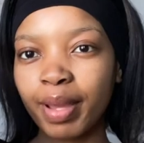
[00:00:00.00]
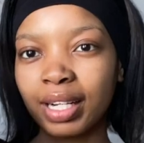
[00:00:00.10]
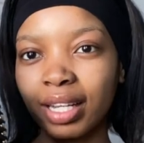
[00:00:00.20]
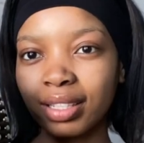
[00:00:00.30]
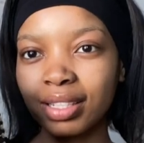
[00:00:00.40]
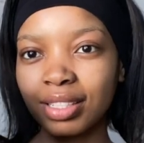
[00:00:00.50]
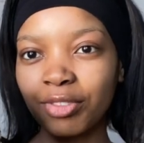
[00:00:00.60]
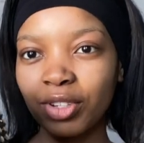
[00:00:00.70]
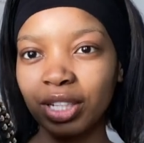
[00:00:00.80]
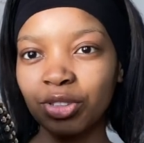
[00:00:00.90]
bag like this,
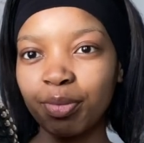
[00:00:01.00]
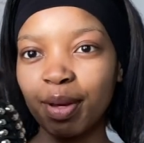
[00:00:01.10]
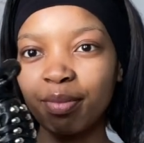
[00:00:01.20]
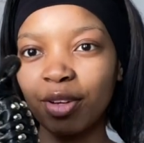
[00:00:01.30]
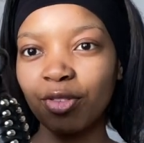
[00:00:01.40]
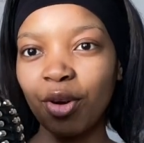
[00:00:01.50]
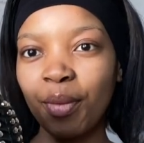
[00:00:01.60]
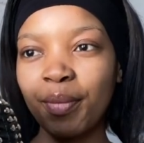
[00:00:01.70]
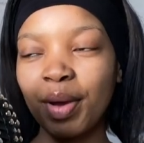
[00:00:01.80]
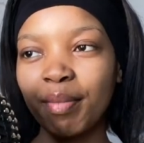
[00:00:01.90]
if you guys remember from
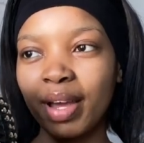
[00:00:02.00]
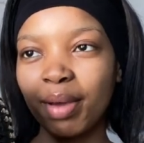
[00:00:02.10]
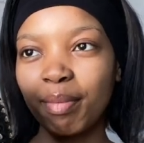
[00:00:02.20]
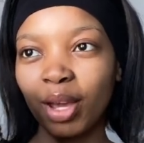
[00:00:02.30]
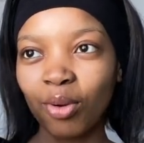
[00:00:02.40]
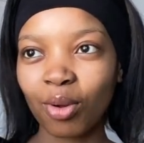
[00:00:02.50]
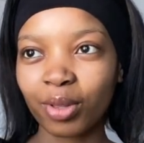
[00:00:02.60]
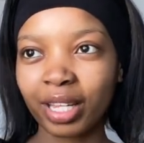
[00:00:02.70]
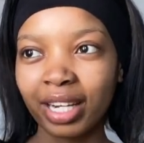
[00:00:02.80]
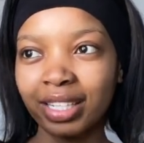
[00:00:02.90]
my bag haul
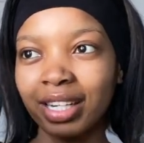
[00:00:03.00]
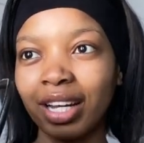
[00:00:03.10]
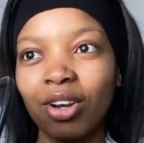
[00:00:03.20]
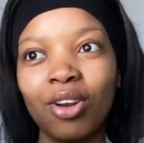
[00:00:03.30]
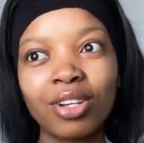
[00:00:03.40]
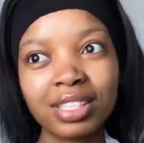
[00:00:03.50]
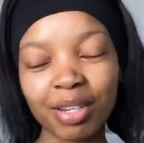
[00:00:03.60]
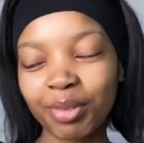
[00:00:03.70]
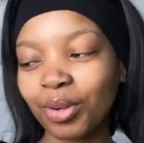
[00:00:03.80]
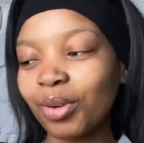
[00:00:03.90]
that I did like a long
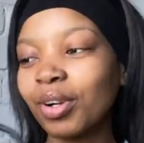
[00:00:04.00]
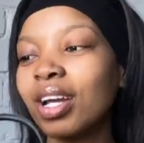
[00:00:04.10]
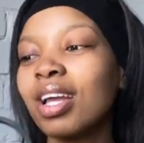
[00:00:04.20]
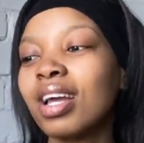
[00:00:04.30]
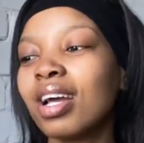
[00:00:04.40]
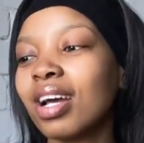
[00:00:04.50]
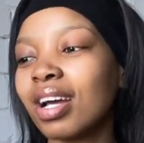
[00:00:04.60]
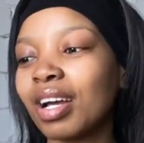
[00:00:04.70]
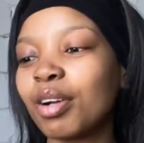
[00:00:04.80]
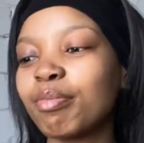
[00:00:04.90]
time ago.
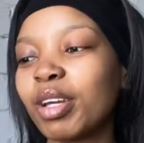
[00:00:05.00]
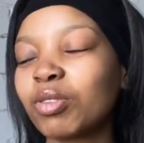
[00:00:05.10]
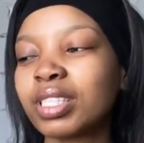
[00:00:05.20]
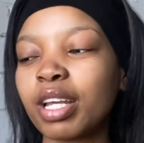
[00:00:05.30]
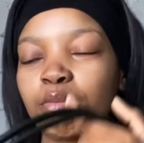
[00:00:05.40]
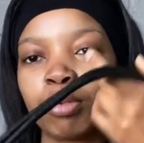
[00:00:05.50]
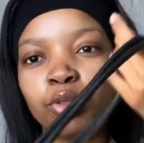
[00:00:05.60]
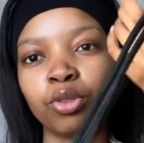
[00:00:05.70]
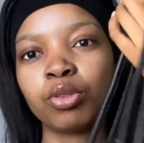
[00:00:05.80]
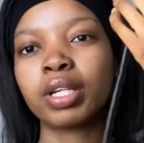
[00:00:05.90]
Mine was like
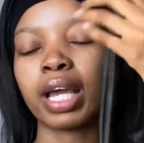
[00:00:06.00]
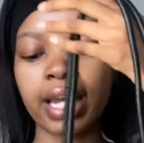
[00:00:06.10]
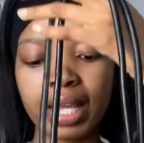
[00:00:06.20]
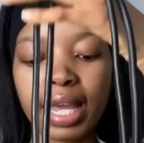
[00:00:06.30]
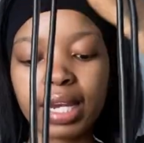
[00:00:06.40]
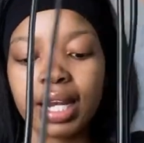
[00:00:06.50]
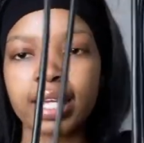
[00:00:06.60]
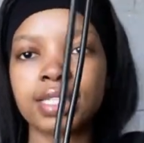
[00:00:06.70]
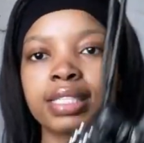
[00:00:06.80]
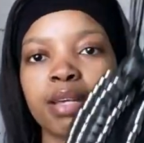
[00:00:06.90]
blue, like kind of
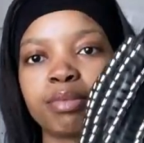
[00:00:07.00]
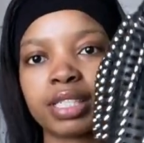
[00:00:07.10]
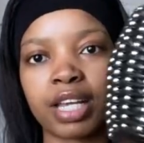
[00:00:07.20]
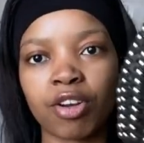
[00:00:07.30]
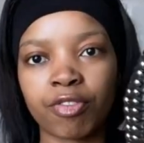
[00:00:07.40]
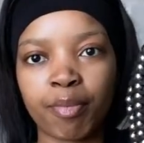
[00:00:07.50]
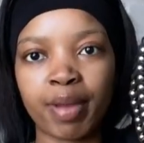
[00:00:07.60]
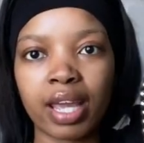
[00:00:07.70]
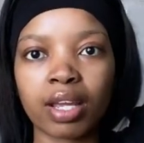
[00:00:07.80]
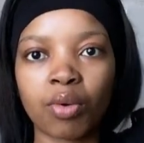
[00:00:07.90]
like same design of a
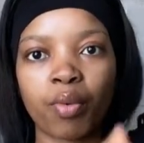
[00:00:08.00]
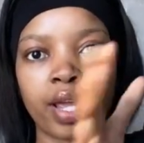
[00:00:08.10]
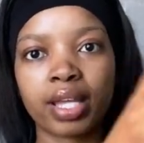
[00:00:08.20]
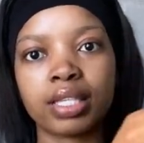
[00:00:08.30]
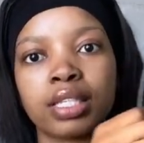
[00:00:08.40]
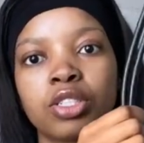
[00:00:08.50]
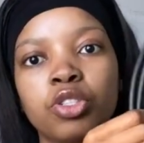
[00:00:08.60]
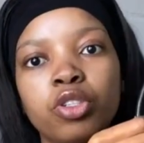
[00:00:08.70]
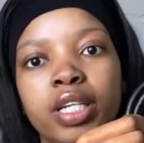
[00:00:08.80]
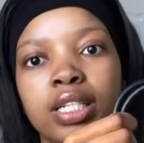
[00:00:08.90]
bag where the
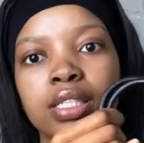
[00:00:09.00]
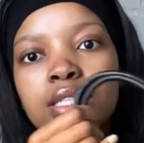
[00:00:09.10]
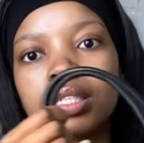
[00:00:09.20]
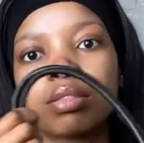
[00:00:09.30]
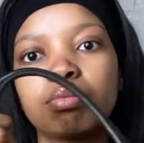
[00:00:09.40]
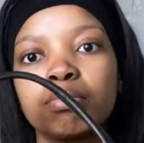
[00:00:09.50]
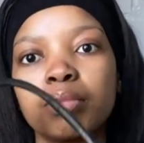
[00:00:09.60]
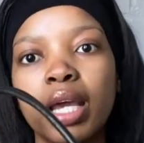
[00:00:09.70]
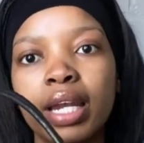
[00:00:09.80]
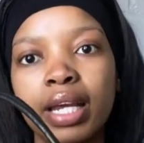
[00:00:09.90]
strings
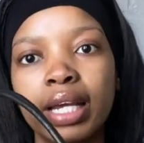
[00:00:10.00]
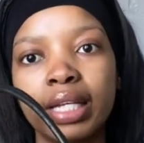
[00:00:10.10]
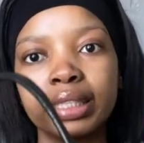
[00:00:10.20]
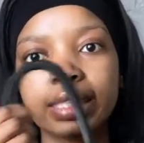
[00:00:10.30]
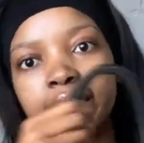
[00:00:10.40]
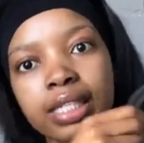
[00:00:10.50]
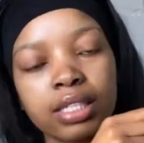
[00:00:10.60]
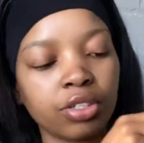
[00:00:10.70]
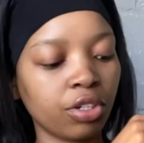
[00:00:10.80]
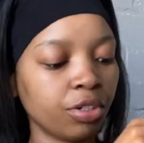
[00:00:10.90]
kind of,
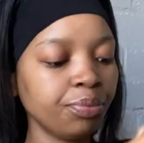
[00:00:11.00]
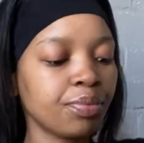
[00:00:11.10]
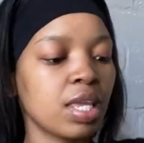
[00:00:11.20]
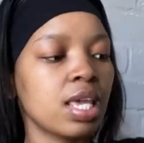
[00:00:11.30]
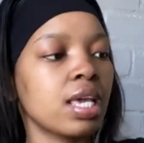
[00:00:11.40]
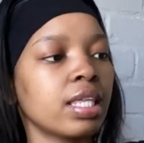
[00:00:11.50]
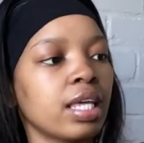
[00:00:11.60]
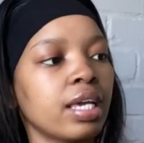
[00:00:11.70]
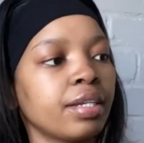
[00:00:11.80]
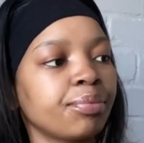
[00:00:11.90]
you know. And
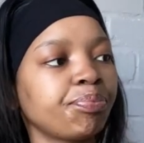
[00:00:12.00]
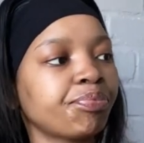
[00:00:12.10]
then